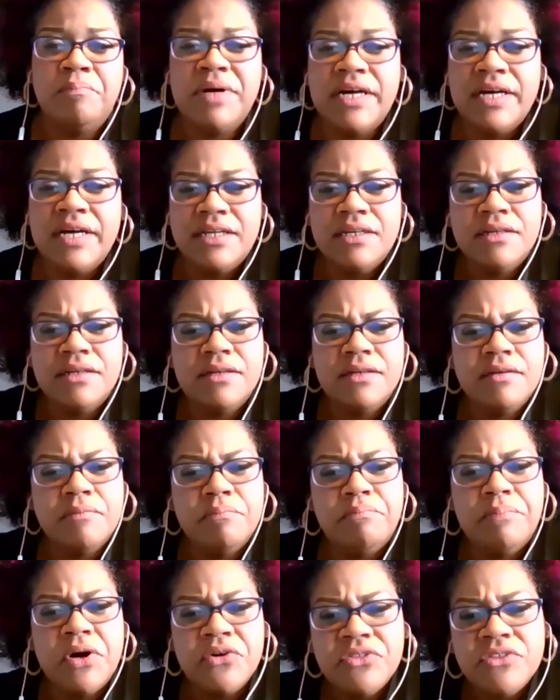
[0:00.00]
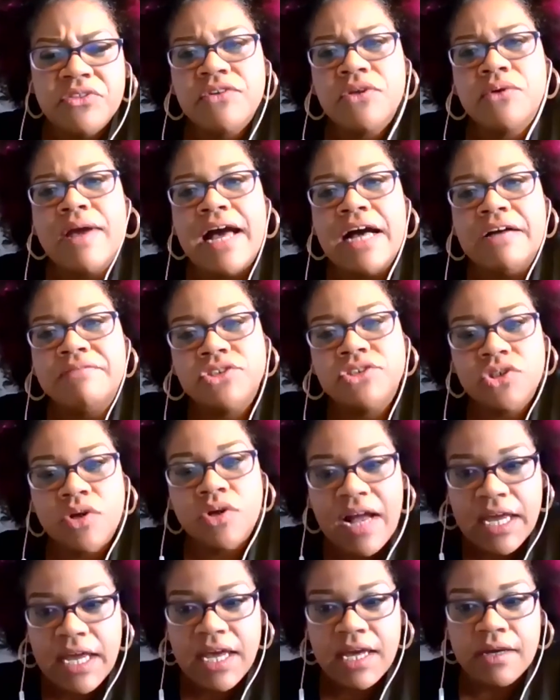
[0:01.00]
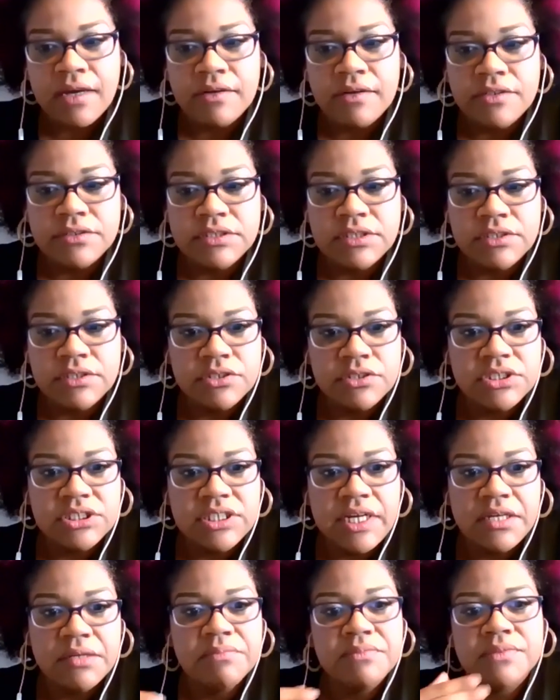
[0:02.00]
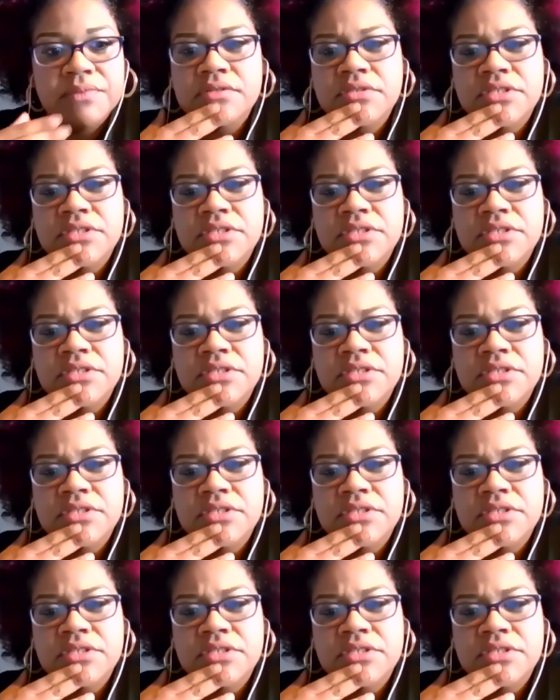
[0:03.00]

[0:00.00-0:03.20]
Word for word: But both of you have triangles in your shape.